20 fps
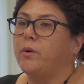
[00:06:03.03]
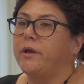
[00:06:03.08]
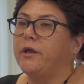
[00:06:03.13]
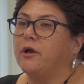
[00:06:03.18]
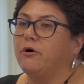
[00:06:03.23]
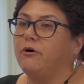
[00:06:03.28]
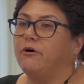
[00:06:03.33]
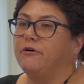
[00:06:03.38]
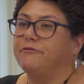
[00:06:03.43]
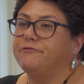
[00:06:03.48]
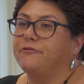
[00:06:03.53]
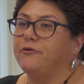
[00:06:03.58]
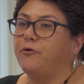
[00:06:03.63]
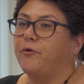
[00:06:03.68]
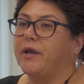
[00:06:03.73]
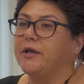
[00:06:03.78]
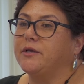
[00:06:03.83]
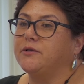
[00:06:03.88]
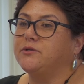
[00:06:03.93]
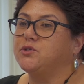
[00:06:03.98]
we are
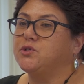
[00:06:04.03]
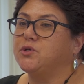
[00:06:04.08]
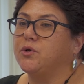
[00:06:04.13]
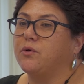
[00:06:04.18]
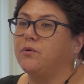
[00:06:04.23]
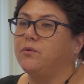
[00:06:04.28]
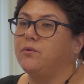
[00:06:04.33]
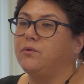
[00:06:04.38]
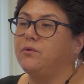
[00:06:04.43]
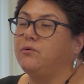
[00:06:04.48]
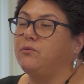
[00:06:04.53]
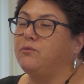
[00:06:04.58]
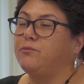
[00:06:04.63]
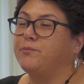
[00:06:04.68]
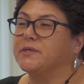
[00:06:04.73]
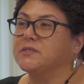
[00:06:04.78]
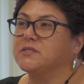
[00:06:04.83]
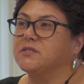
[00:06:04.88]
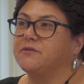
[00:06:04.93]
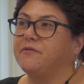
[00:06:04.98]
offering to
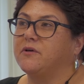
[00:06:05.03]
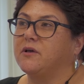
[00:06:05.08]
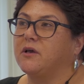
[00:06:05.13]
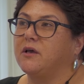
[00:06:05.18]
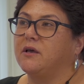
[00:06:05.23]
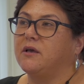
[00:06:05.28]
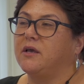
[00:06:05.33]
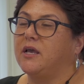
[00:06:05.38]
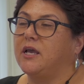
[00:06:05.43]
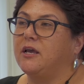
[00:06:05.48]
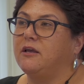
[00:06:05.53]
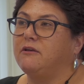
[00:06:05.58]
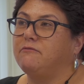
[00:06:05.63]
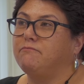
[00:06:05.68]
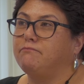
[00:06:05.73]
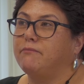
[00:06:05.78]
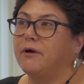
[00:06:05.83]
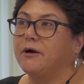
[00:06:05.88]
Pasifika and